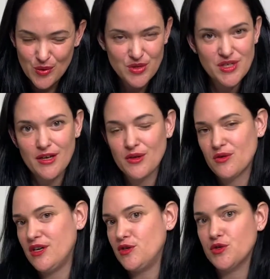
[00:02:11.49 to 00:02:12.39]
or cellular
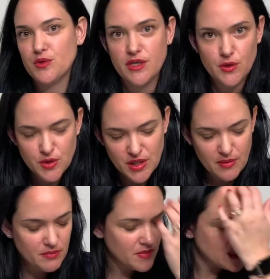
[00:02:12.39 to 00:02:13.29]
injury or
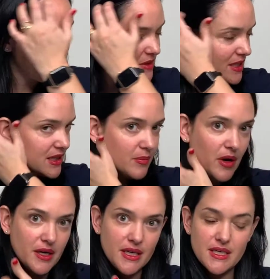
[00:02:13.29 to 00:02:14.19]
something that the
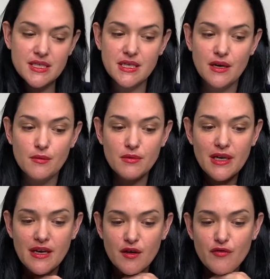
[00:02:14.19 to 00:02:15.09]
body needs to get rid
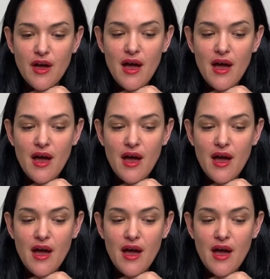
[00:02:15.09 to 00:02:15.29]
of.